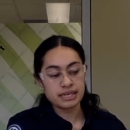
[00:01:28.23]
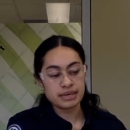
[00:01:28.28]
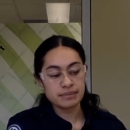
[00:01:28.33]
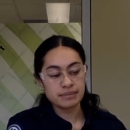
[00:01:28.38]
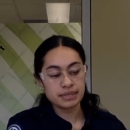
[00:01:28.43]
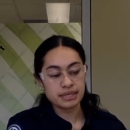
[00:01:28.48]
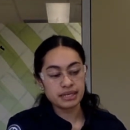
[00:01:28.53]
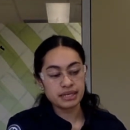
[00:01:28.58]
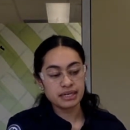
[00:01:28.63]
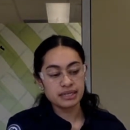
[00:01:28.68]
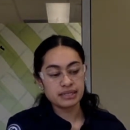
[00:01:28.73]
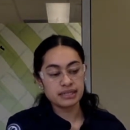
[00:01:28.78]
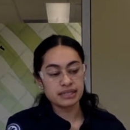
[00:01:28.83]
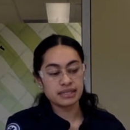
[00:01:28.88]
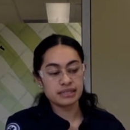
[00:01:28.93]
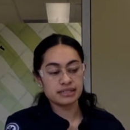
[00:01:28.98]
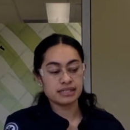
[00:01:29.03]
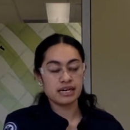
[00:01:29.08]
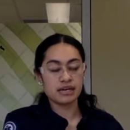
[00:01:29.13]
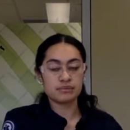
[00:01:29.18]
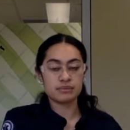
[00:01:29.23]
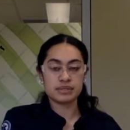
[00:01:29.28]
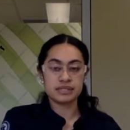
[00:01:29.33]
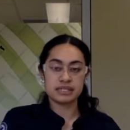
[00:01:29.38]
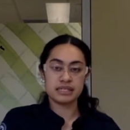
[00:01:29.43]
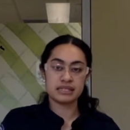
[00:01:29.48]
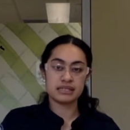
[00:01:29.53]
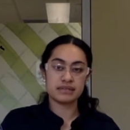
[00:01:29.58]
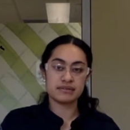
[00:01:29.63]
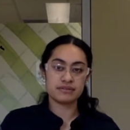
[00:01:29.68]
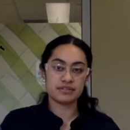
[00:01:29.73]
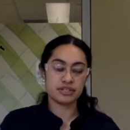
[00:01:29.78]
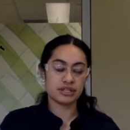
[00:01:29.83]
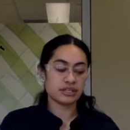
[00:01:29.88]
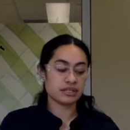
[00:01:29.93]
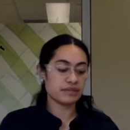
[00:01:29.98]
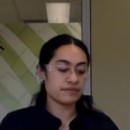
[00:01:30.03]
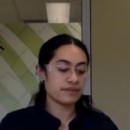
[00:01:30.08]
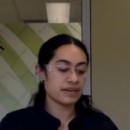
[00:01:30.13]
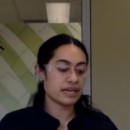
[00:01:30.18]
tamponade to help stem the
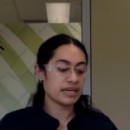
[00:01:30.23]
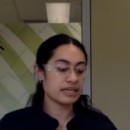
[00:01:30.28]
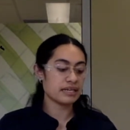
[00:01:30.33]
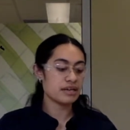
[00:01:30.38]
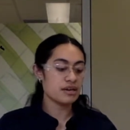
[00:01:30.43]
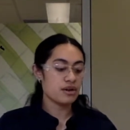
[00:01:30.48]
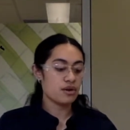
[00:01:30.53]
jugular vein,